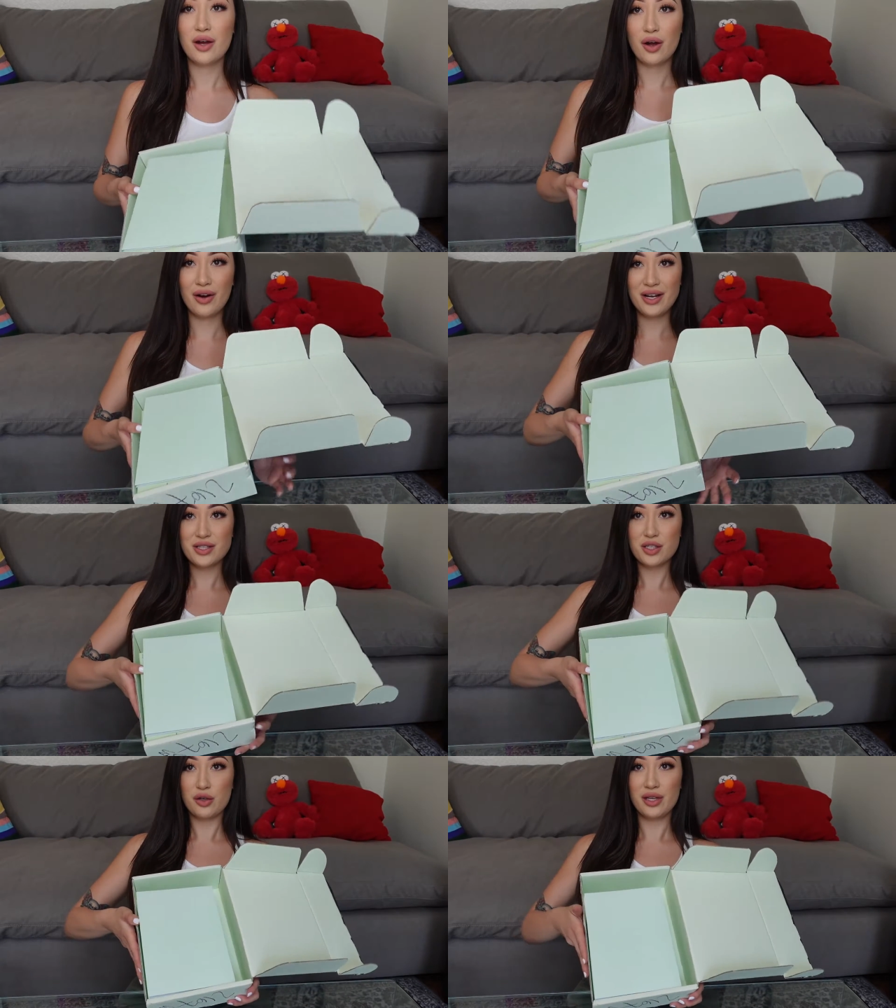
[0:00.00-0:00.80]
Alright,
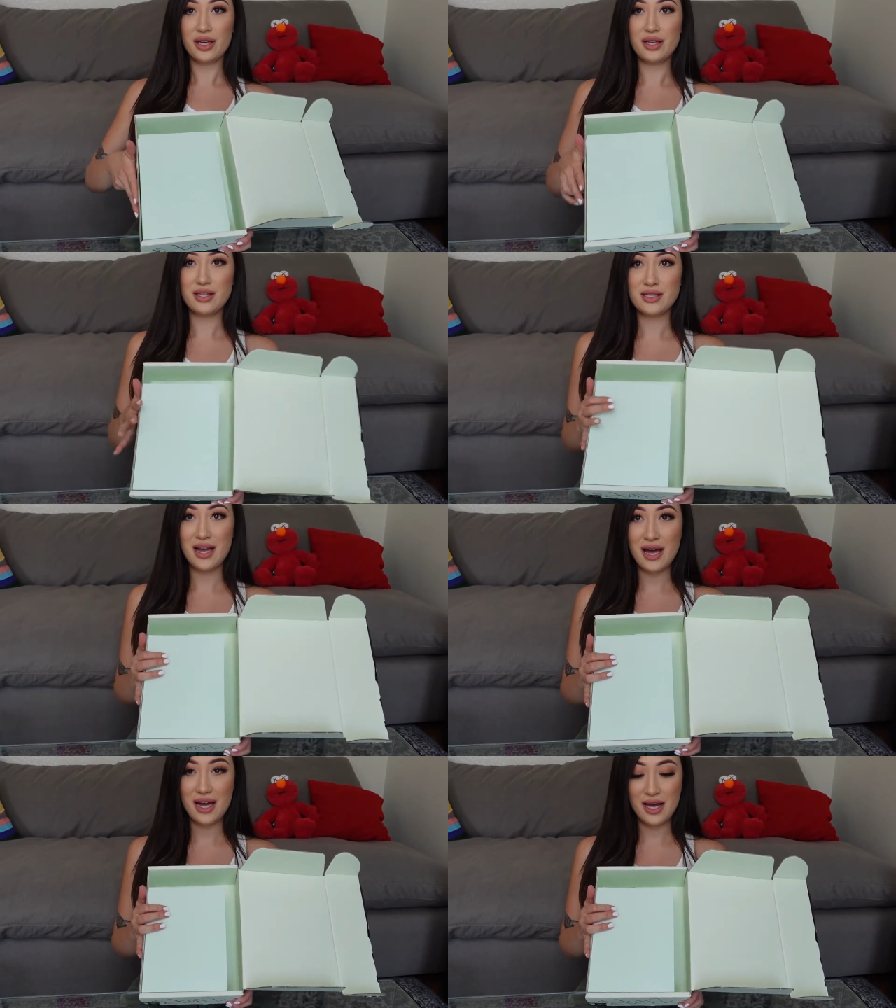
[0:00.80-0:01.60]
so the
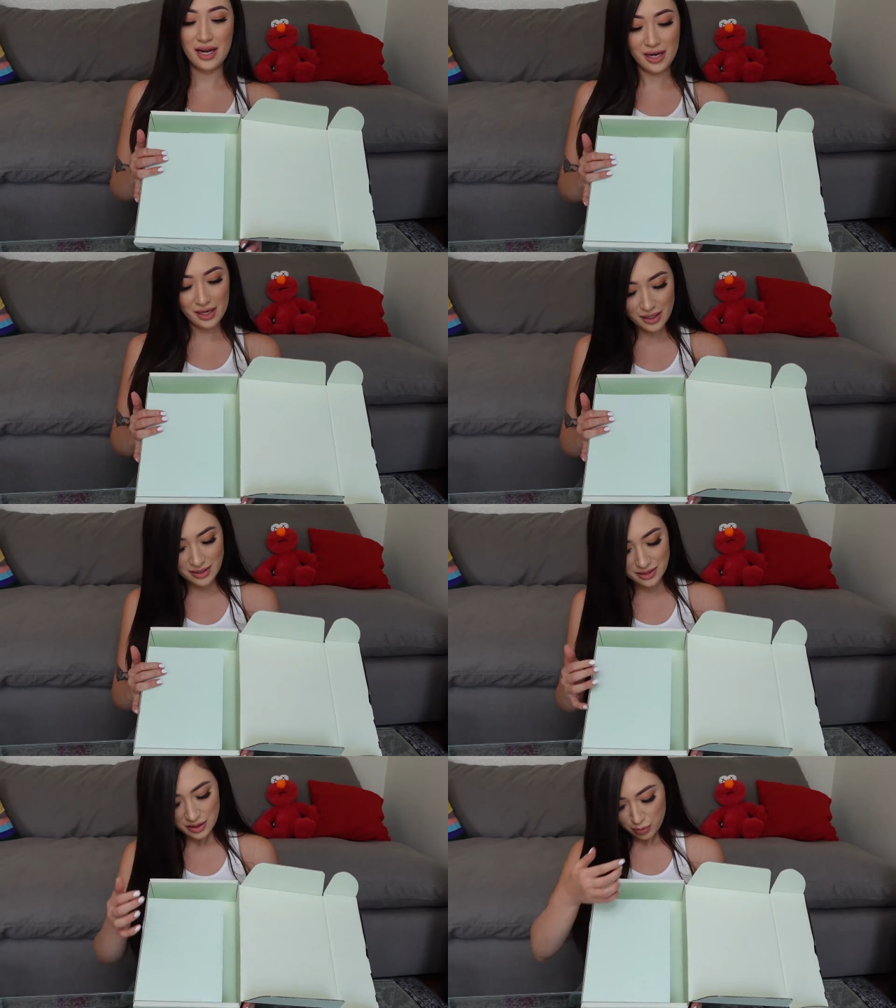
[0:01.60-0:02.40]
inside
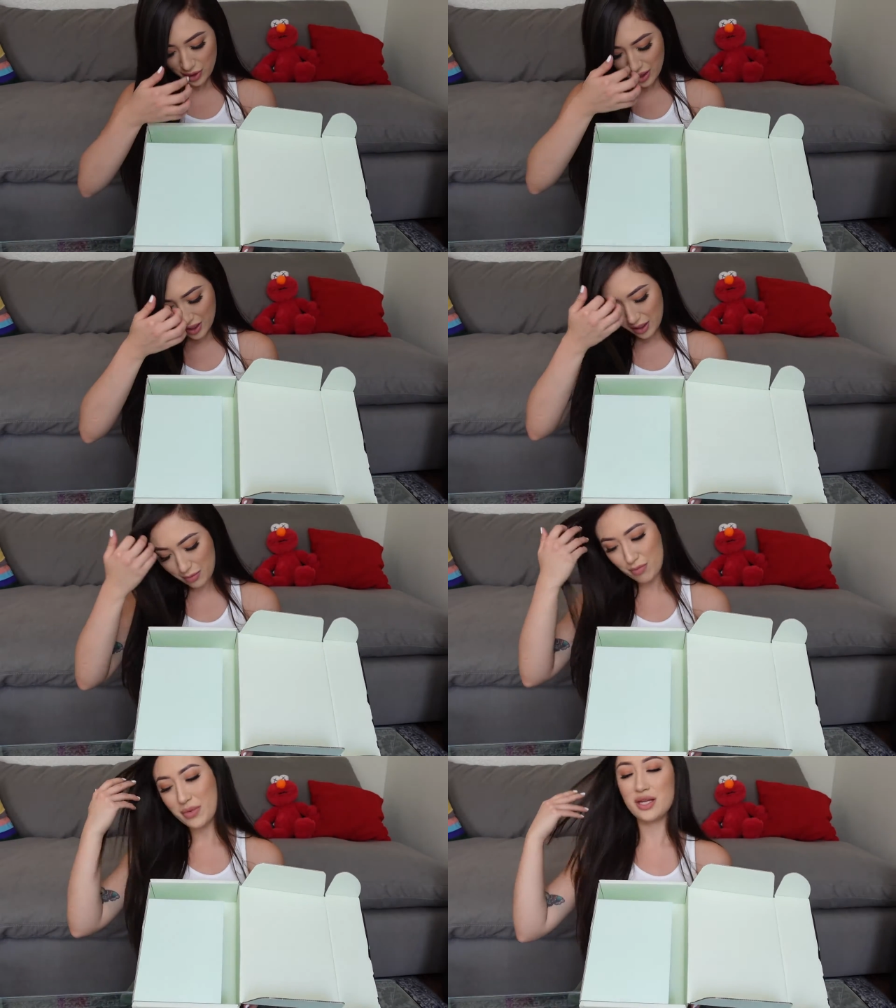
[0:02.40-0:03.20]
is this pretty
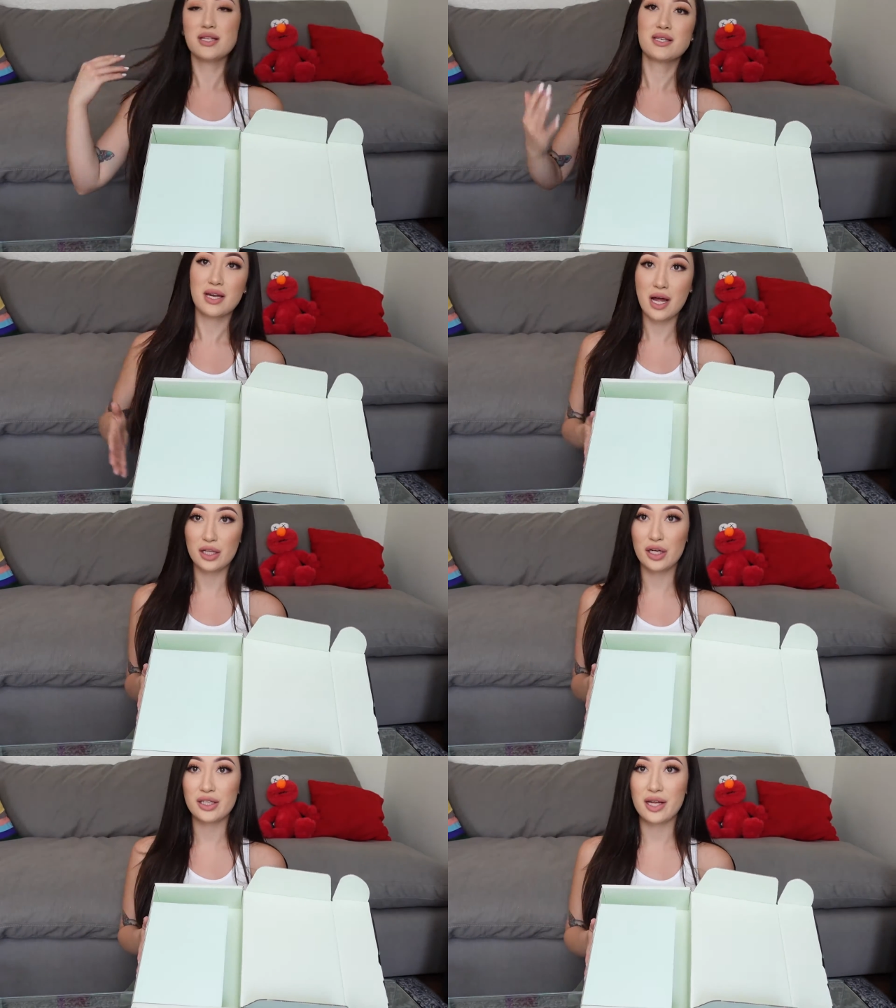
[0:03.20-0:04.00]
mint
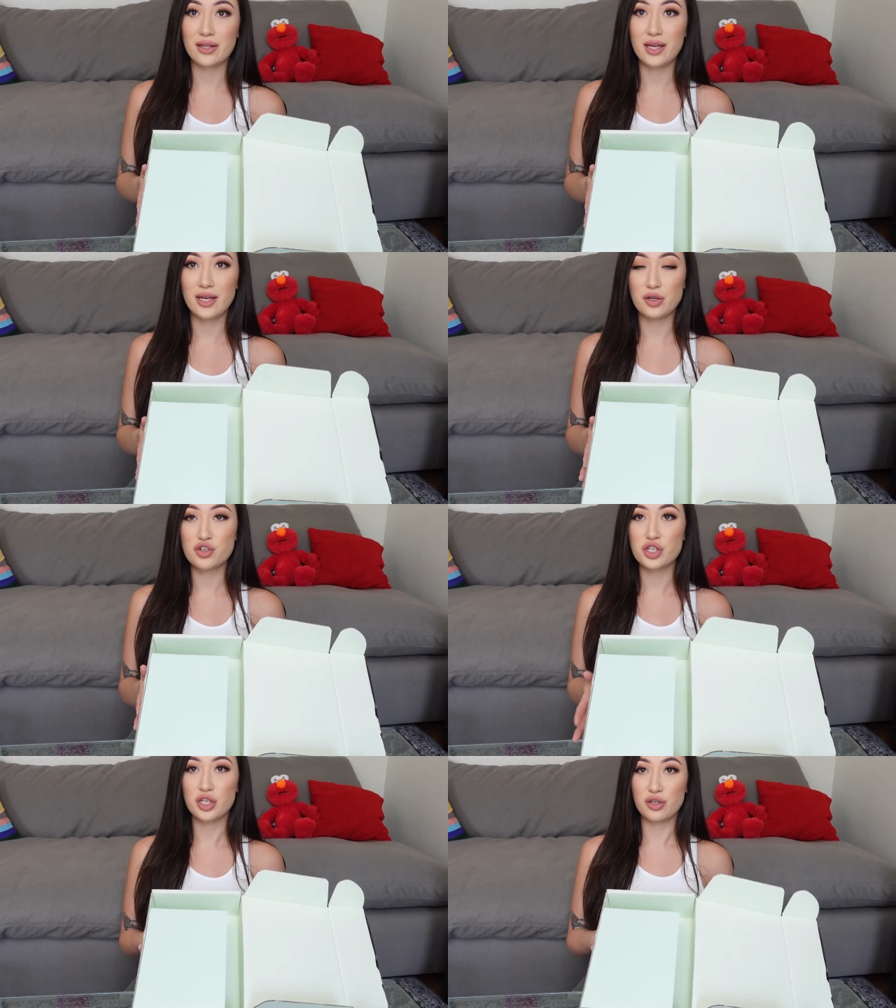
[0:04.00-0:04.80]
color that they
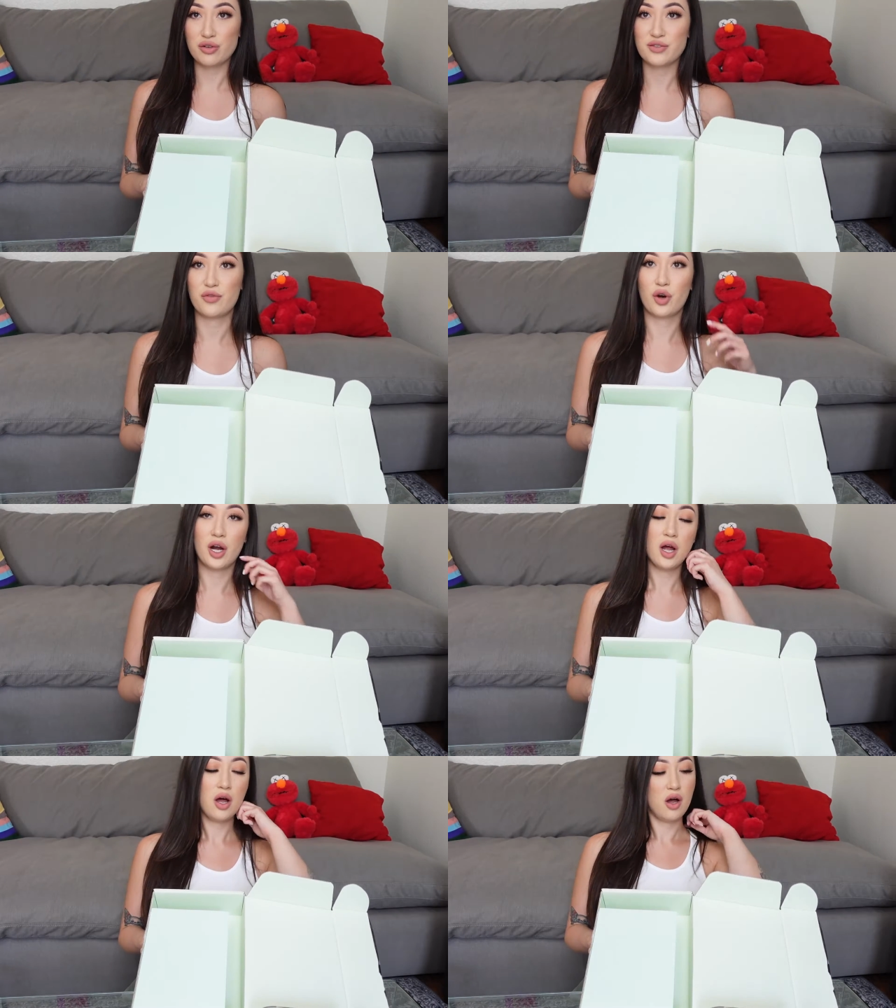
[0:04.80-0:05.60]
usually use for
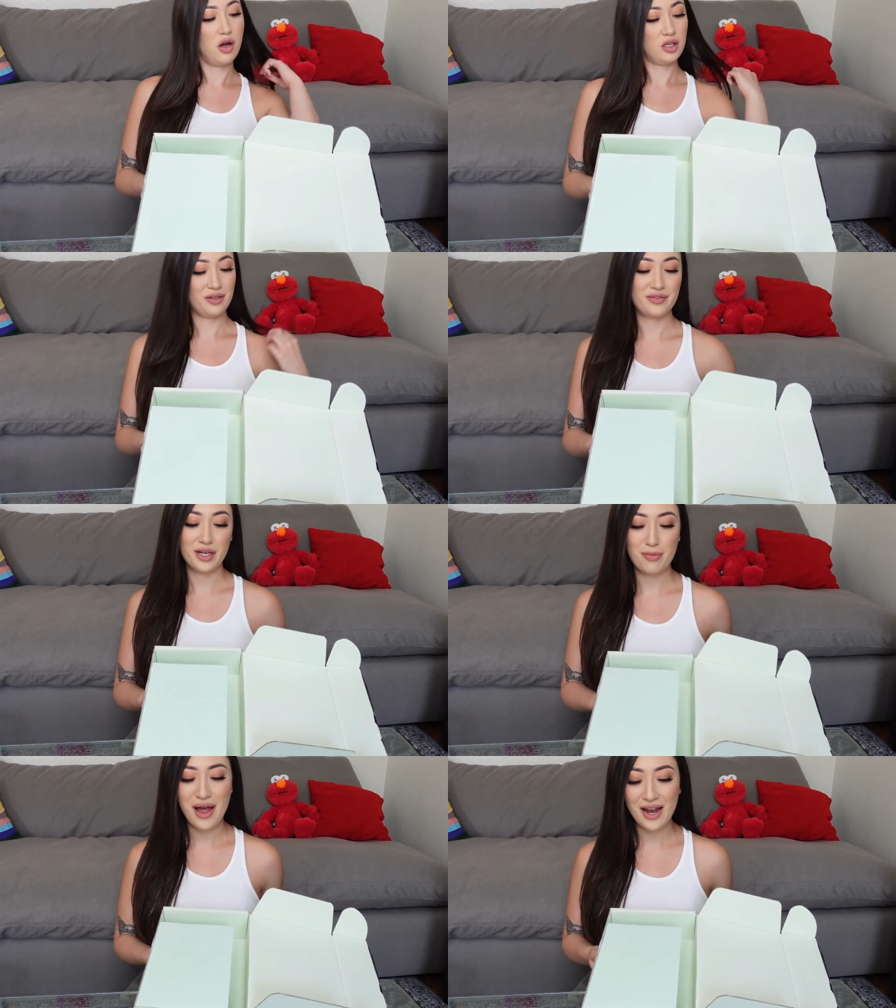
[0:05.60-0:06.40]
all of
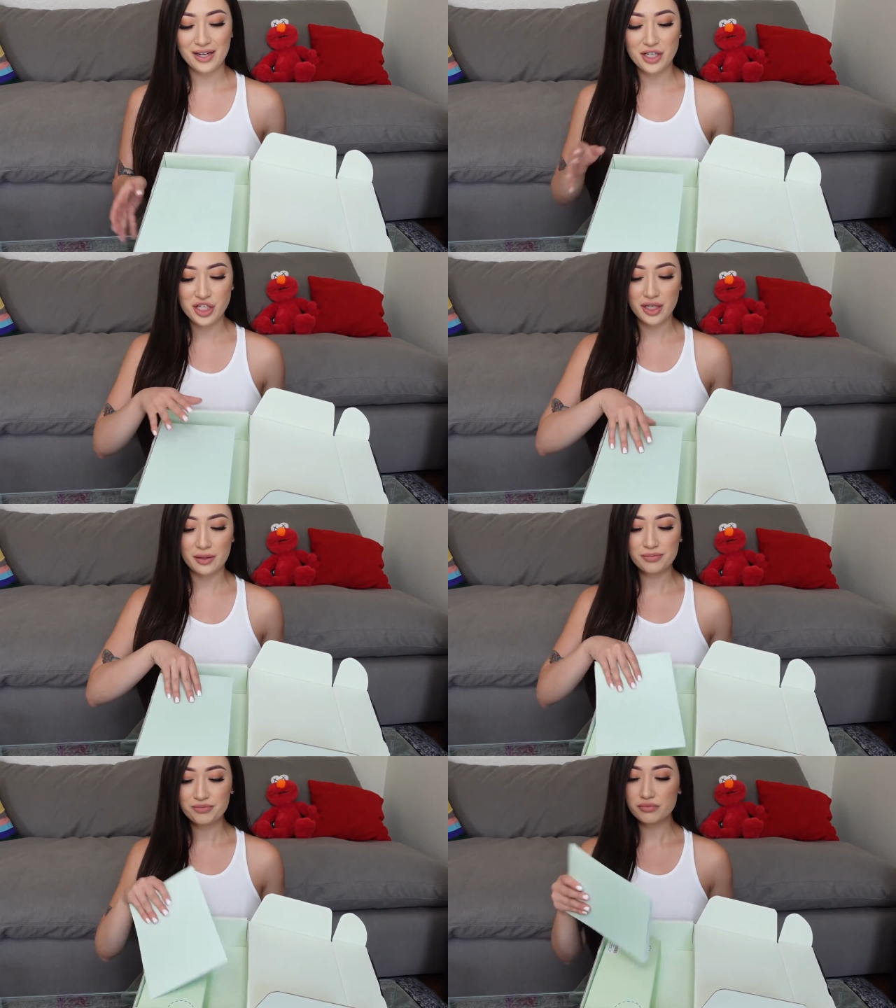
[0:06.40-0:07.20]
their
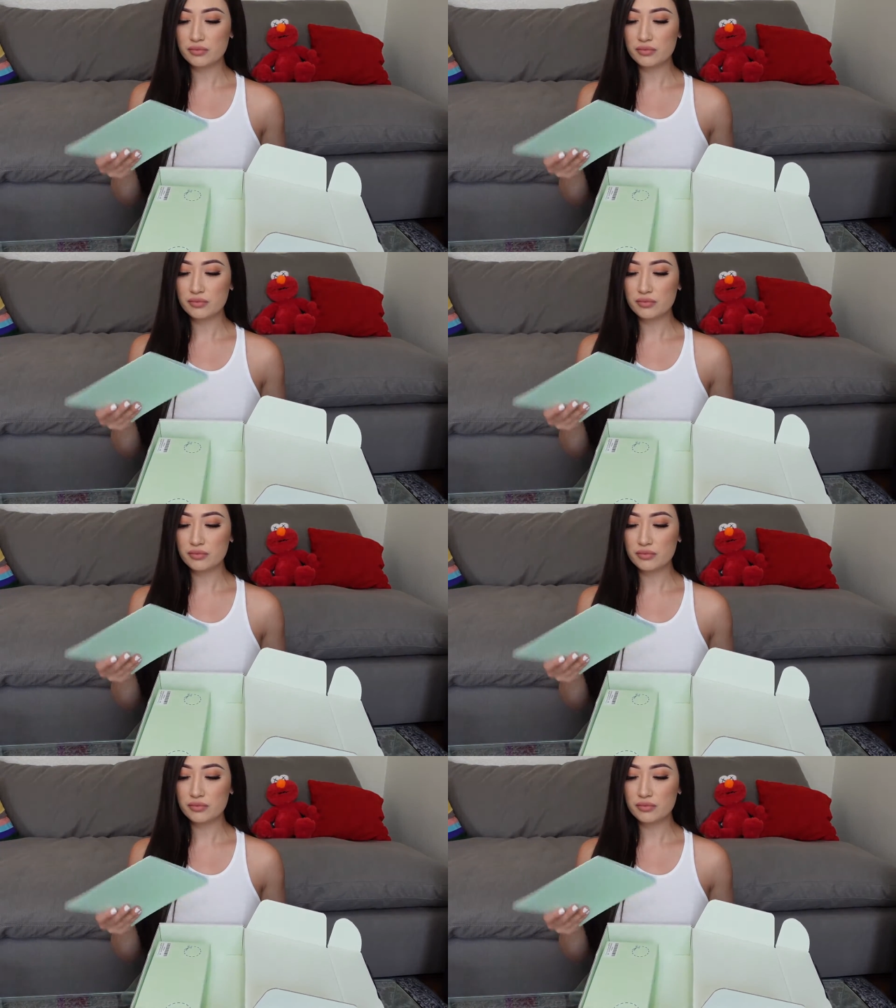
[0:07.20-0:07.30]
packaging.